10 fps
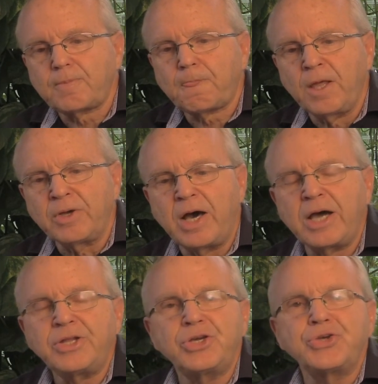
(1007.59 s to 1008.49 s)
Now,
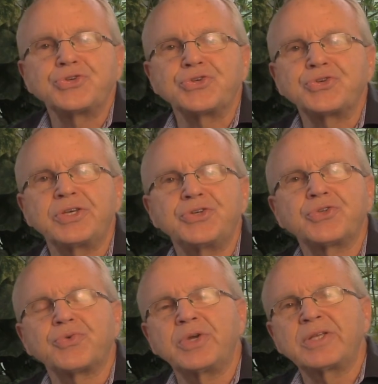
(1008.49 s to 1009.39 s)
God uses these
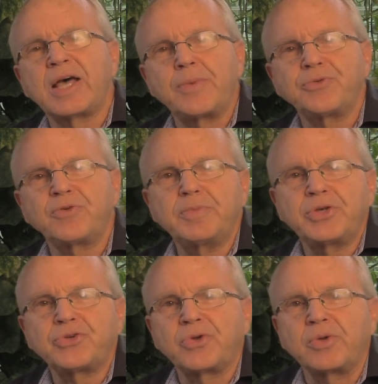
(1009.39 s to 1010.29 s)
three times of
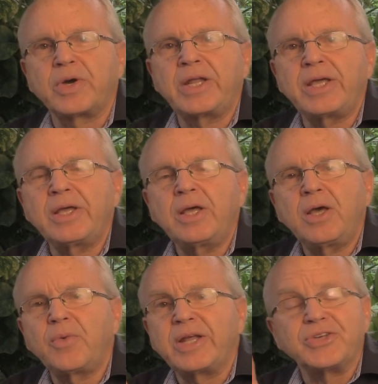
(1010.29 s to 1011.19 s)
mystery.
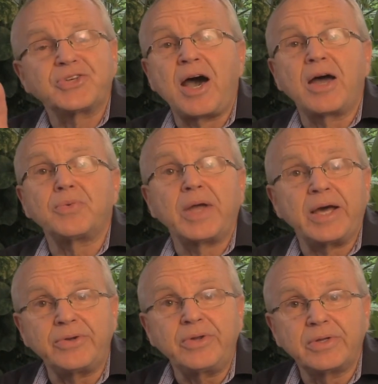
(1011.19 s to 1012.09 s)
When is God
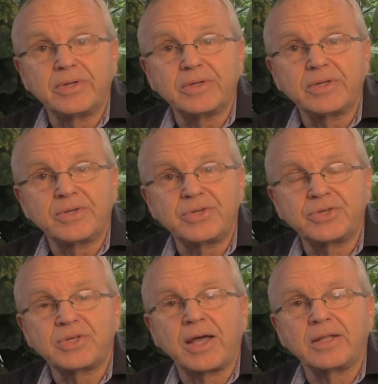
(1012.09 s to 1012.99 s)
around? Is he
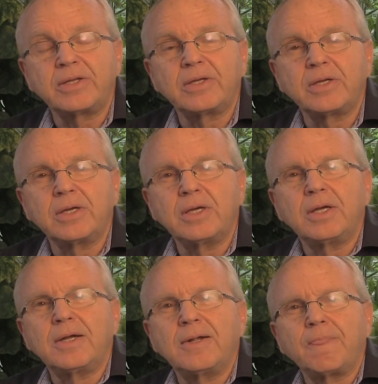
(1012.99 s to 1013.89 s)
silent?
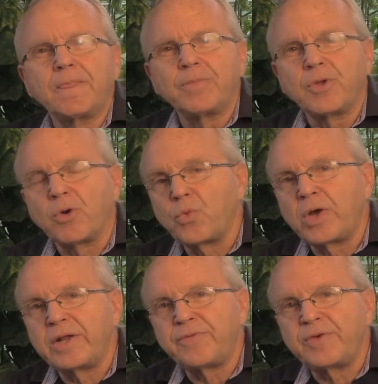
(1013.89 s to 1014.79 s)
Or
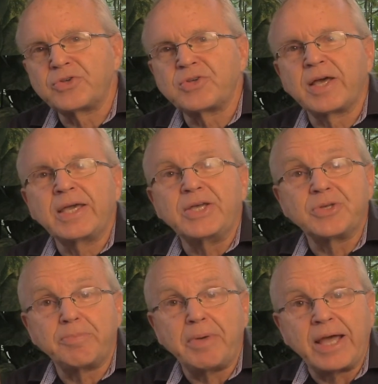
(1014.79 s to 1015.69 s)
when it feels like he's
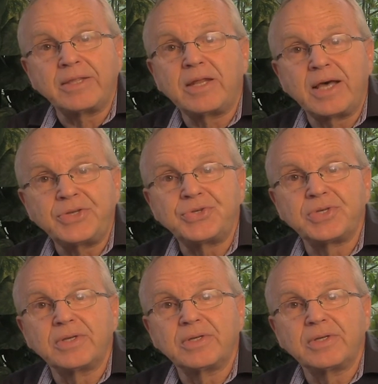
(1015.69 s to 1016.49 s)
abandoned us?